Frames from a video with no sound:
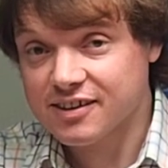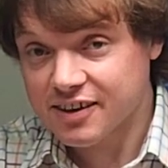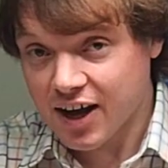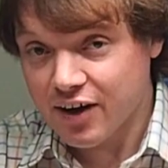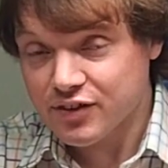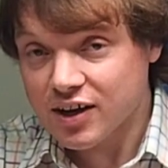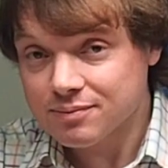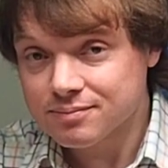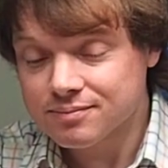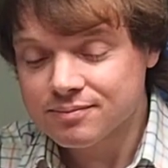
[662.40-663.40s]
the cover.
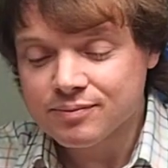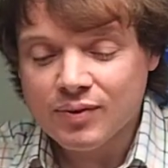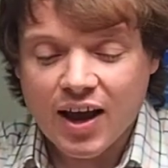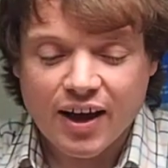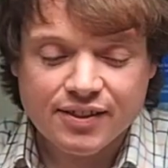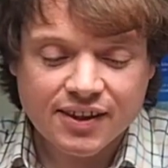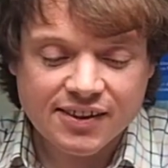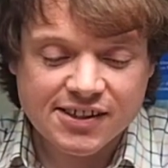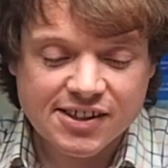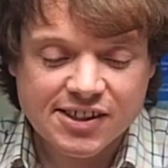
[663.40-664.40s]
I think
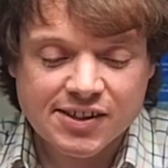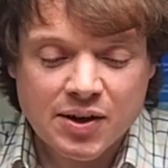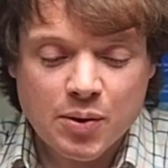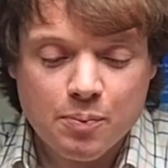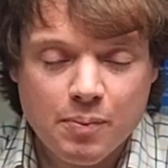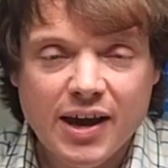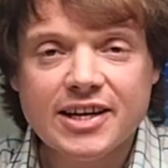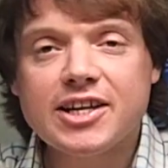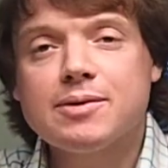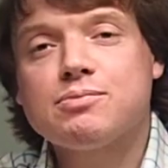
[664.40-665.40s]
this is
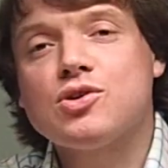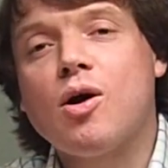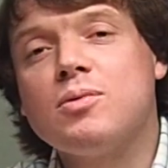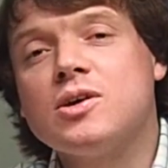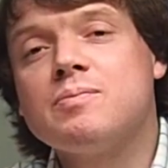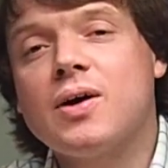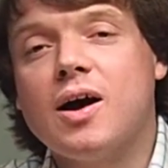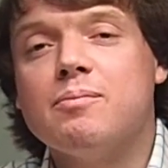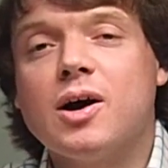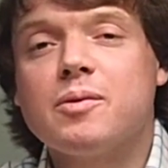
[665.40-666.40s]
mainly a problem
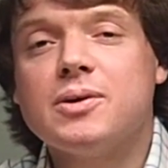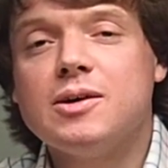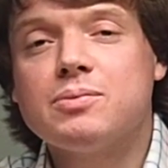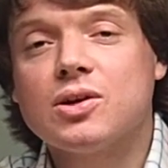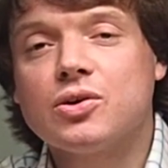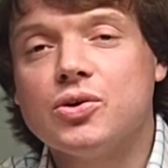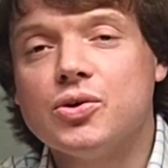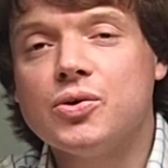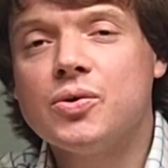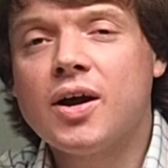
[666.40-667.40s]
among people
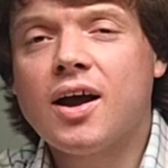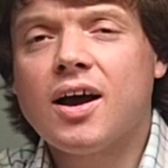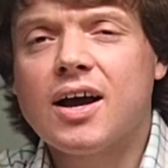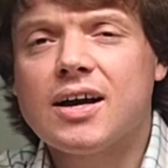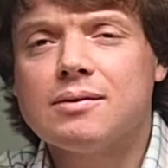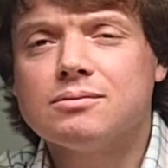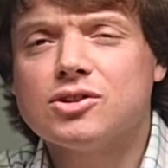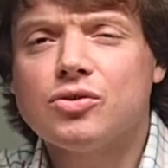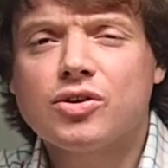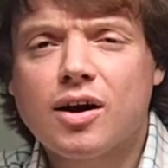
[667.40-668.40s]
who
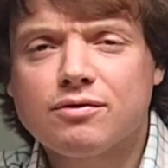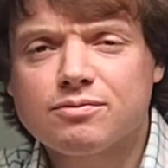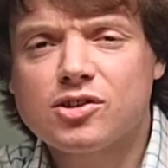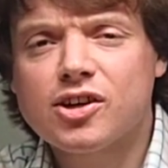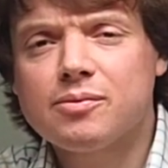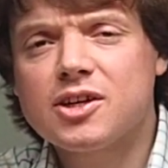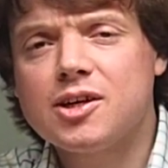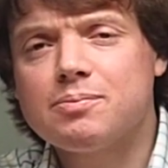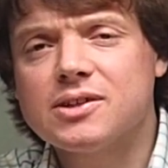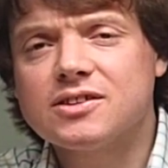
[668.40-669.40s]
don't come from Germany,
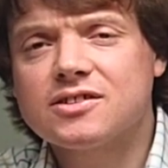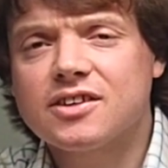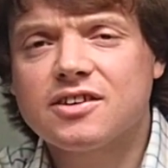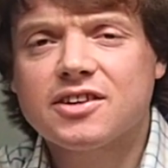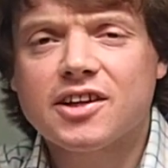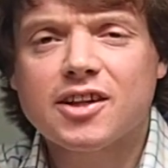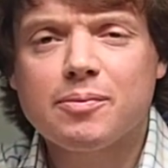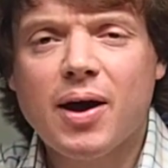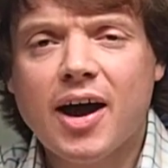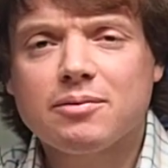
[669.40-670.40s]
but instead they
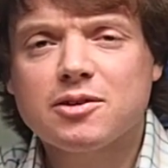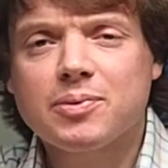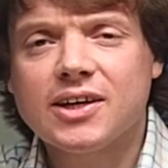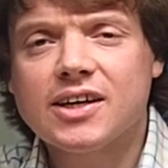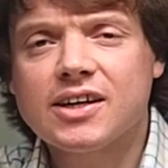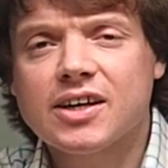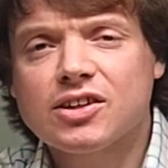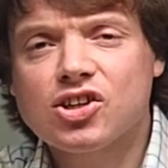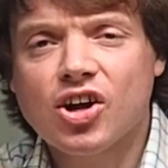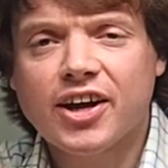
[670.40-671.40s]
perhaps speak
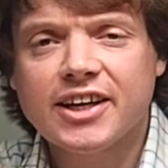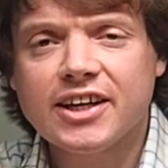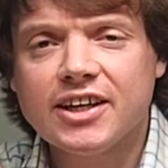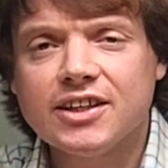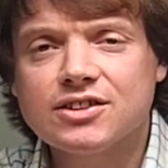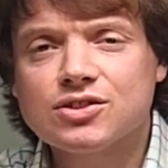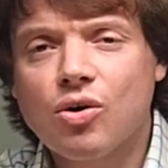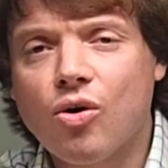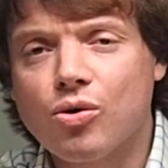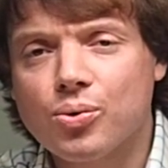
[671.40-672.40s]
Chinese
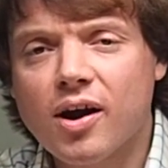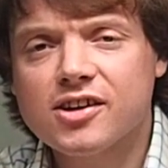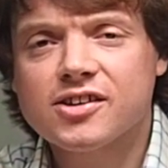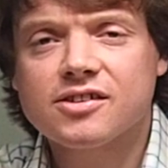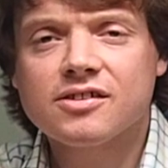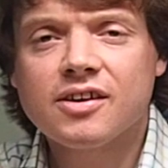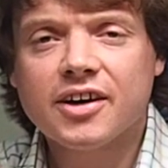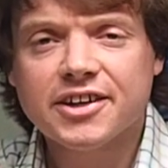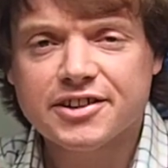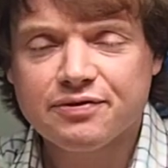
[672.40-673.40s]
or Russian
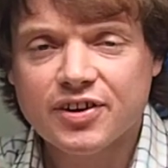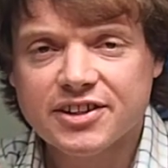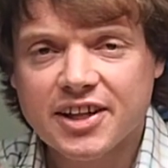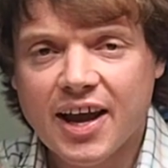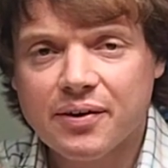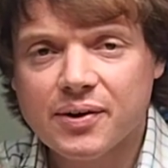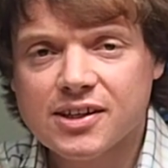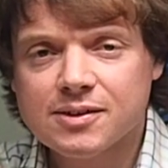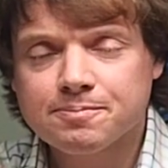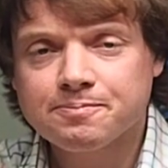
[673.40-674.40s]
as a first language.